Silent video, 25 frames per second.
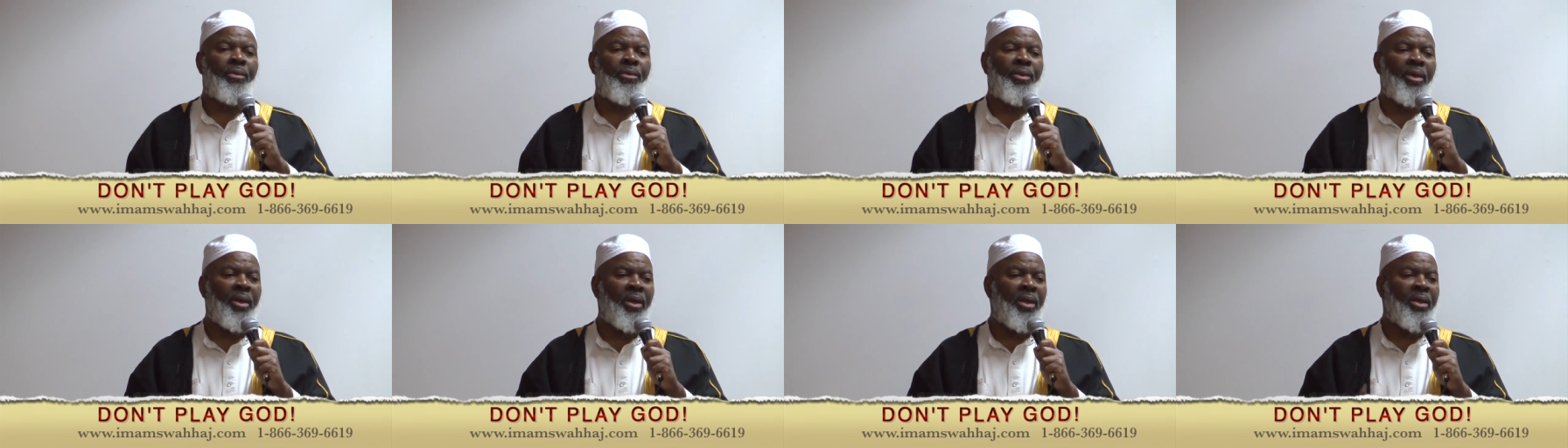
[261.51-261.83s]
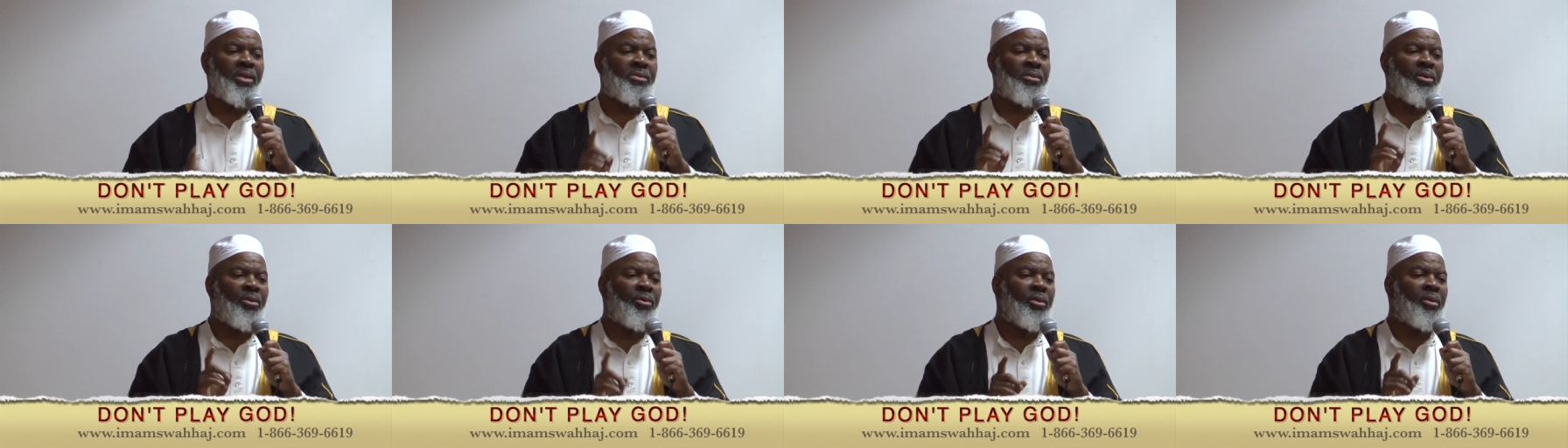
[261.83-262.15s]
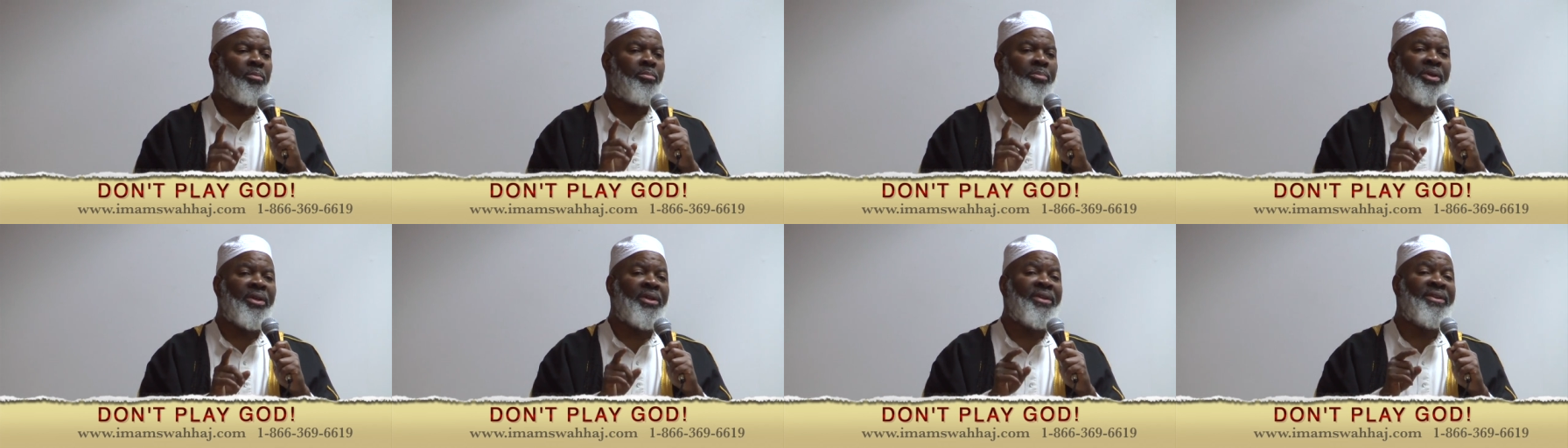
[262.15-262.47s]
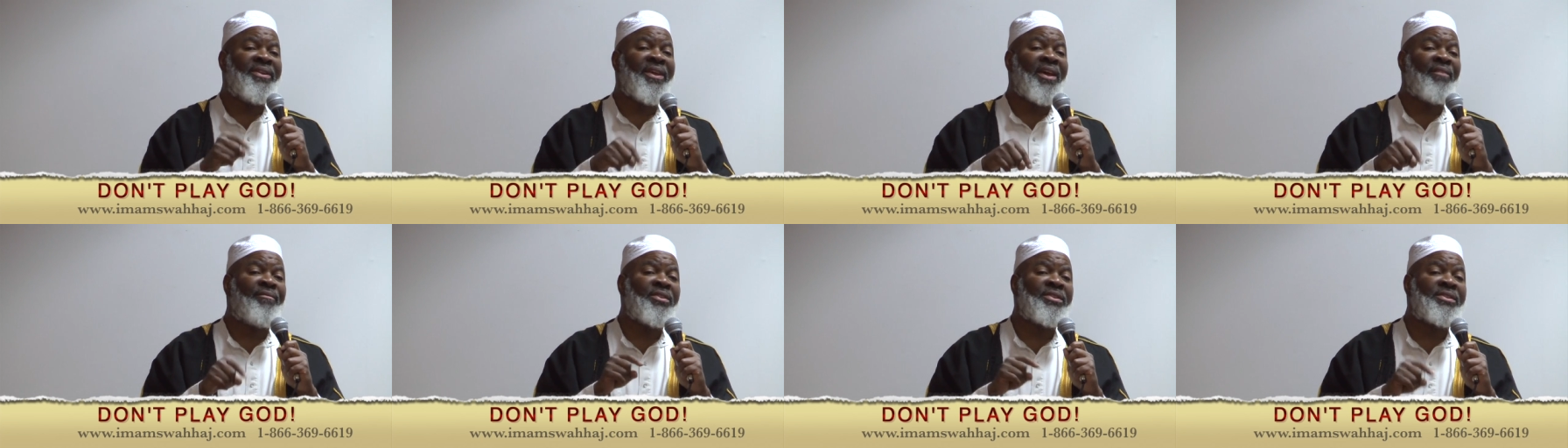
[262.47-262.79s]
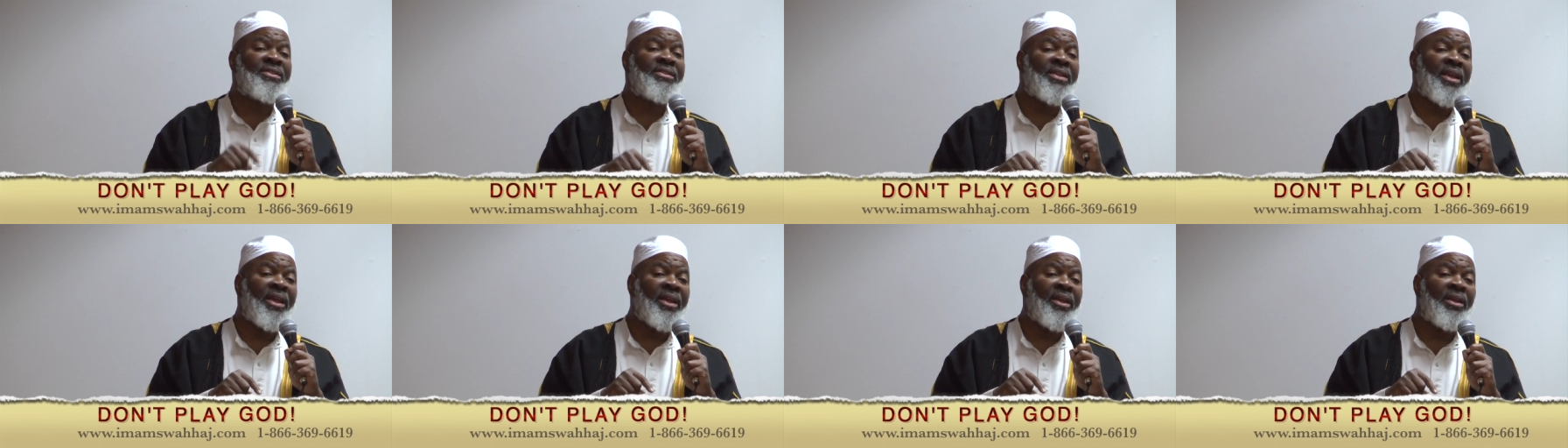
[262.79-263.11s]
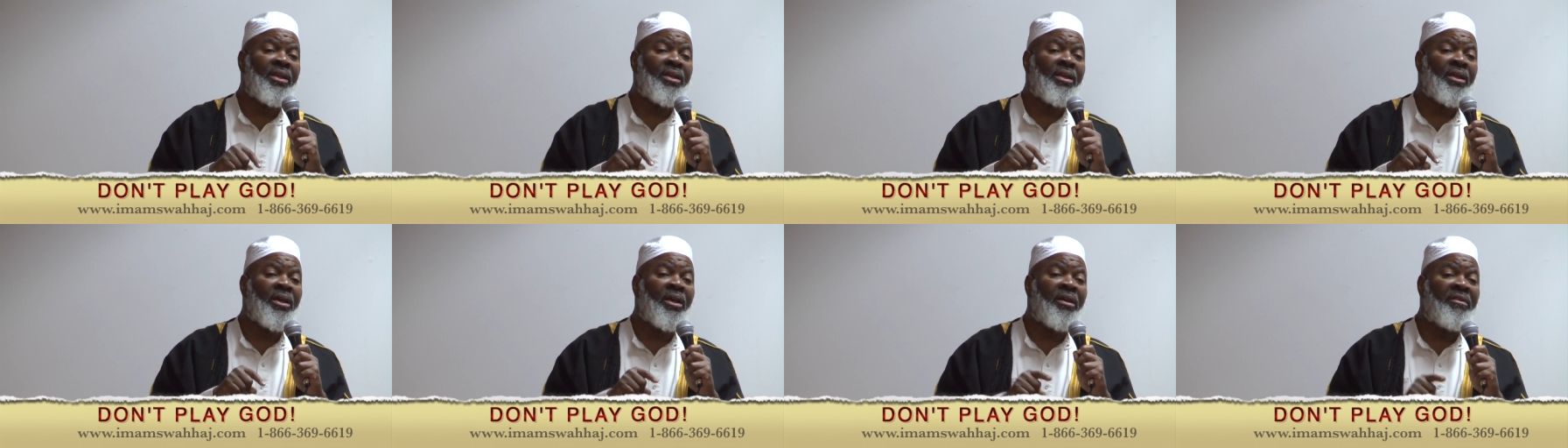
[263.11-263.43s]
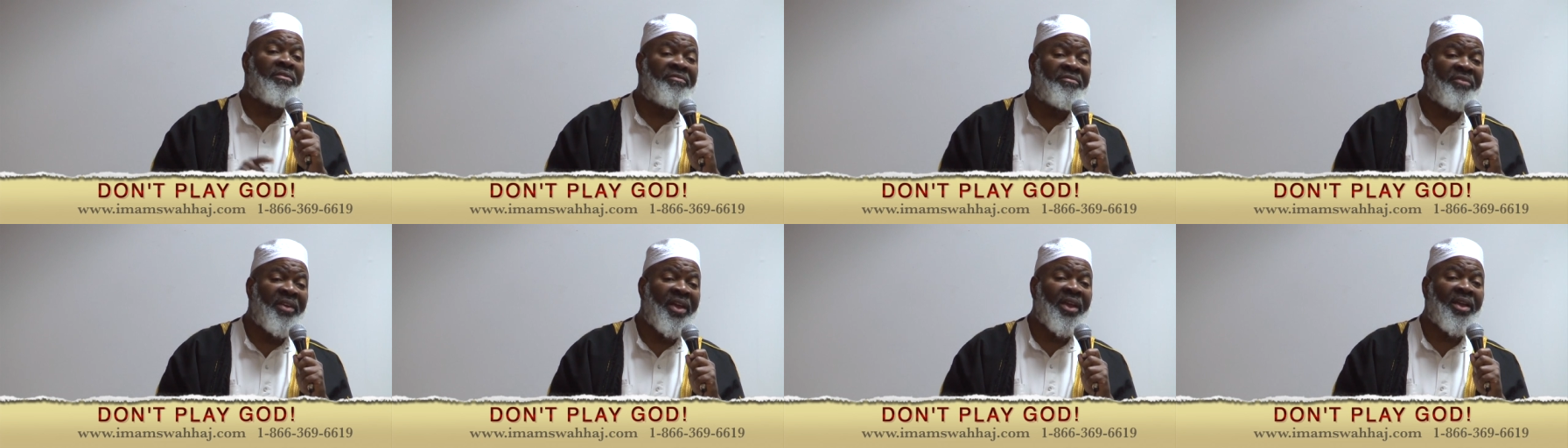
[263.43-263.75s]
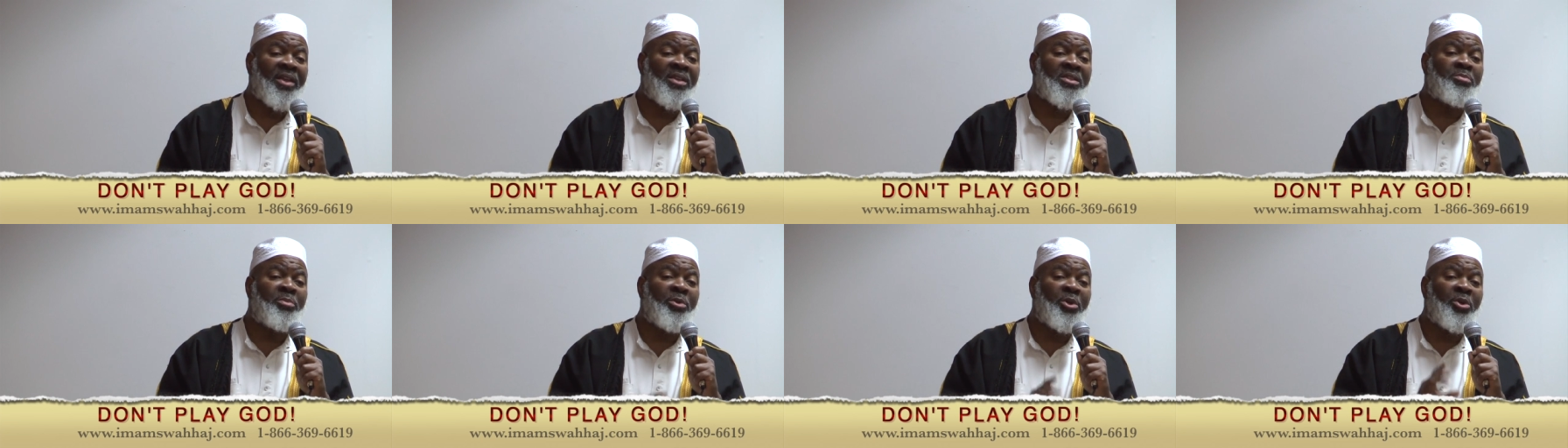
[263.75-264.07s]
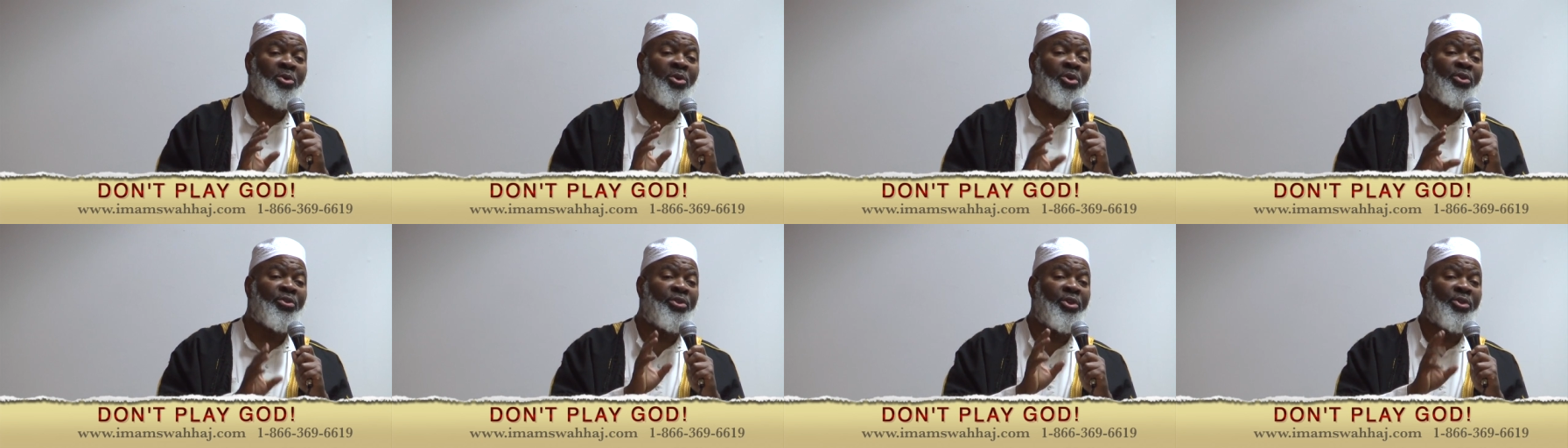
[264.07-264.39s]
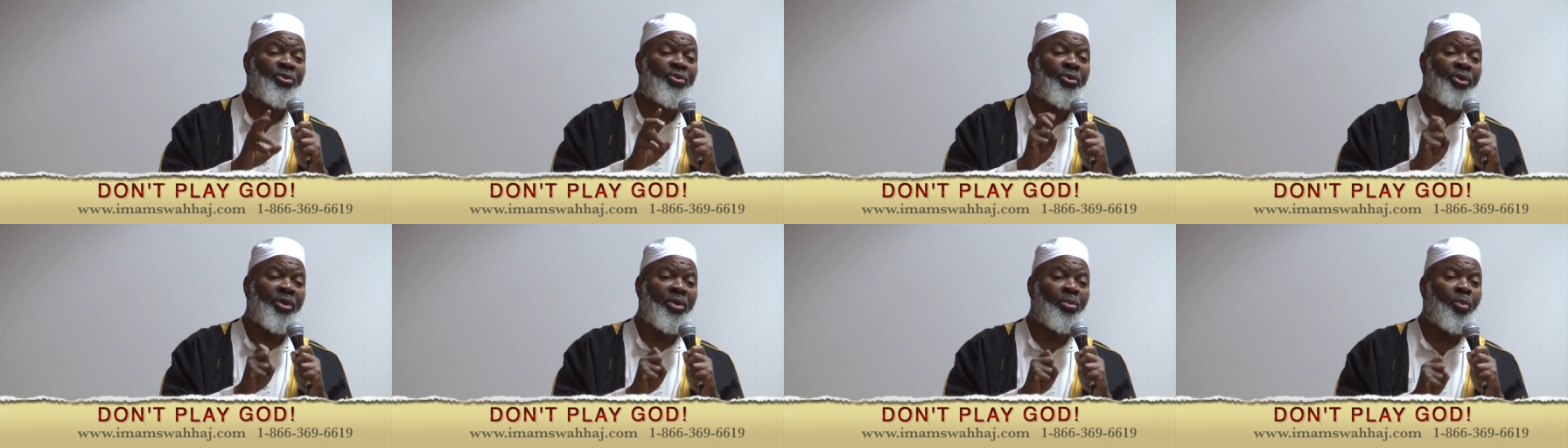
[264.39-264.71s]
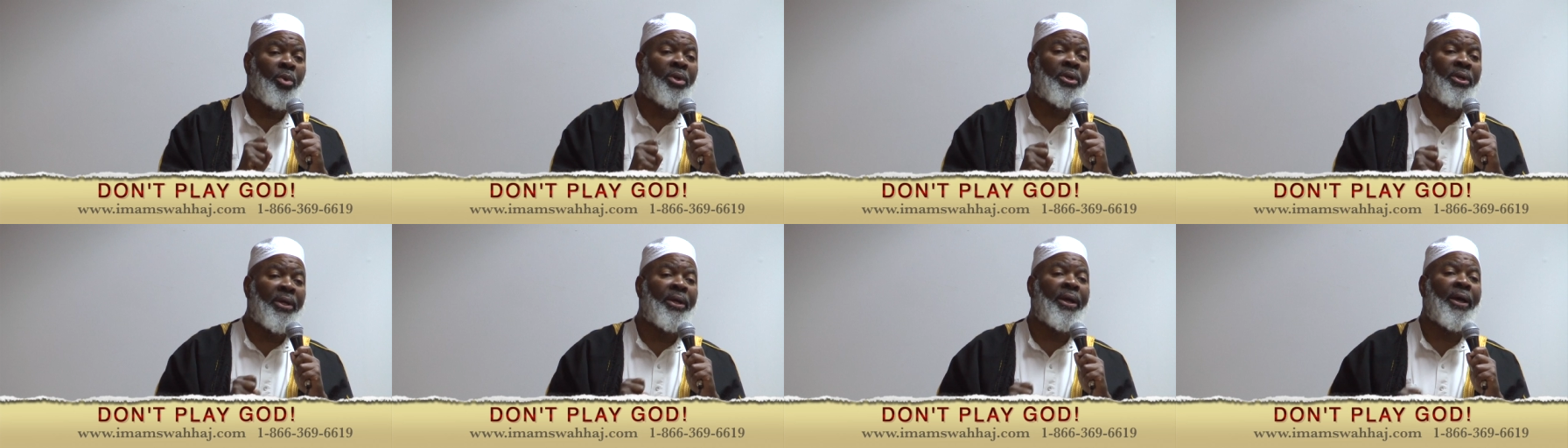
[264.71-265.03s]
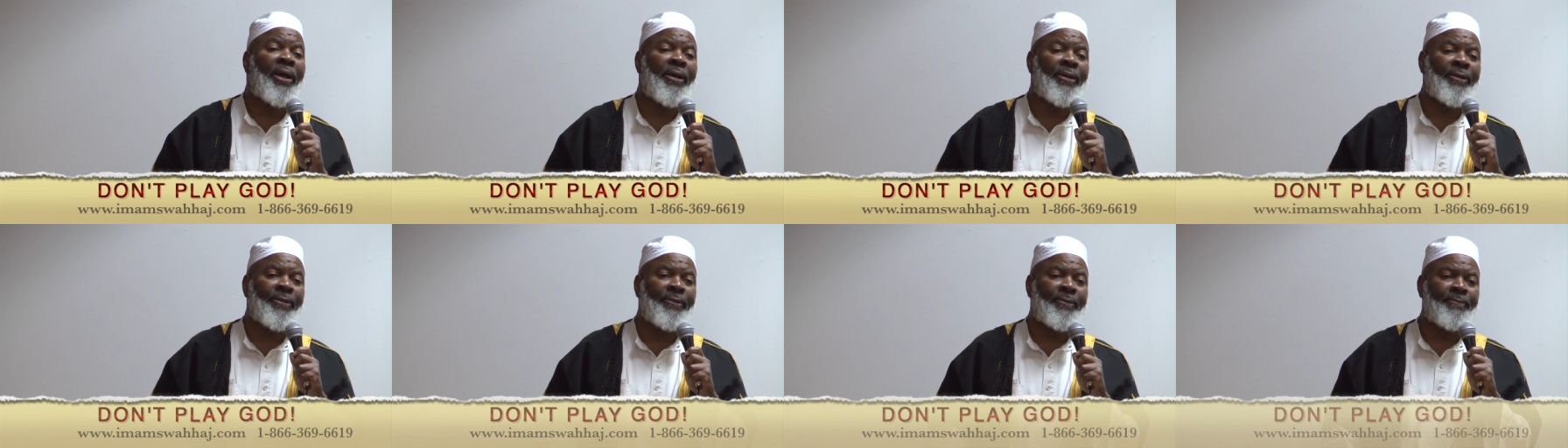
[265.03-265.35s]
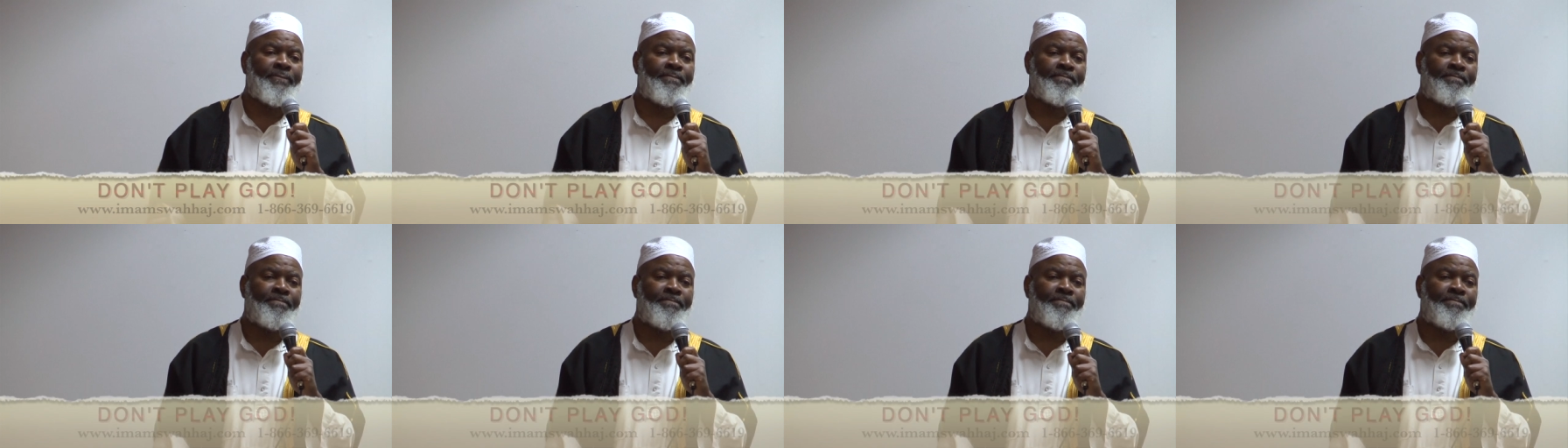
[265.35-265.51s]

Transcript: then there's going to be devastating effects because there's only one God.